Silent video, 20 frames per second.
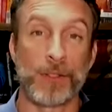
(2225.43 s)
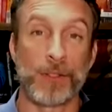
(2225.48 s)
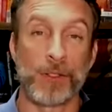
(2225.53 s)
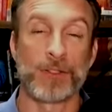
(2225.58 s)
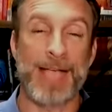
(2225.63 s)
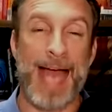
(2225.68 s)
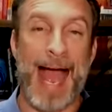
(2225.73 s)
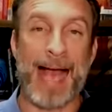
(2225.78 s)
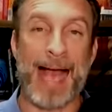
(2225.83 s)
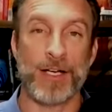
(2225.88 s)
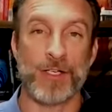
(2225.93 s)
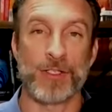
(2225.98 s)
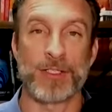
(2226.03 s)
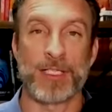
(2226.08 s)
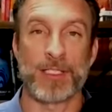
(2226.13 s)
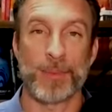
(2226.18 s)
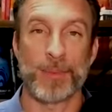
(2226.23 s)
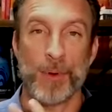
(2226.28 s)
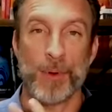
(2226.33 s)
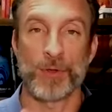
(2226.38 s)
through their actions,
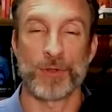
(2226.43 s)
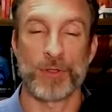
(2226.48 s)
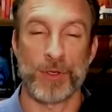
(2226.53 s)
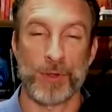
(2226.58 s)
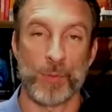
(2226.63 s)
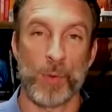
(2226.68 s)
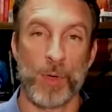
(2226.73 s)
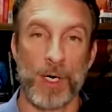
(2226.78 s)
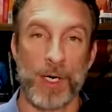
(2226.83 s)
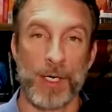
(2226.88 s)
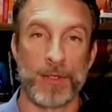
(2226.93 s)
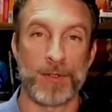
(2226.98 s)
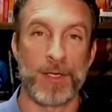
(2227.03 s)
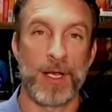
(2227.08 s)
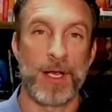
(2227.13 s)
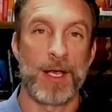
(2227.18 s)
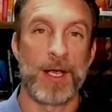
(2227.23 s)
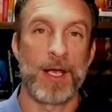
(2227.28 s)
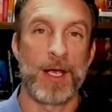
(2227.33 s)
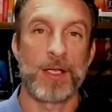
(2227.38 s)
as opposed to their words.
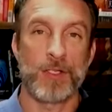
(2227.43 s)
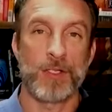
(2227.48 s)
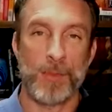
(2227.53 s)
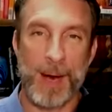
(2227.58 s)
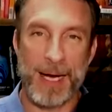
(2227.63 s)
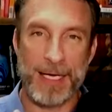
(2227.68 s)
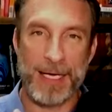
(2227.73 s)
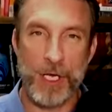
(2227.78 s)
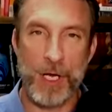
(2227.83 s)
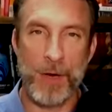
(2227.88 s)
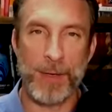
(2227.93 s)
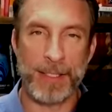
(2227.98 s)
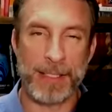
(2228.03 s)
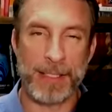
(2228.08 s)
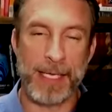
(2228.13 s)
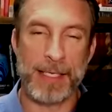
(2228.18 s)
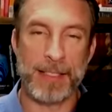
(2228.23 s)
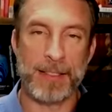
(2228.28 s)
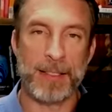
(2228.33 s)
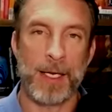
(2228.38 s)
So by doing
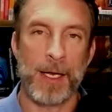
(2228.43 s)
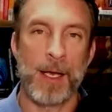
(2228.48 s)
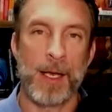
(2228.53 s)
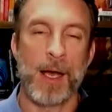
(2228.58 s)
this,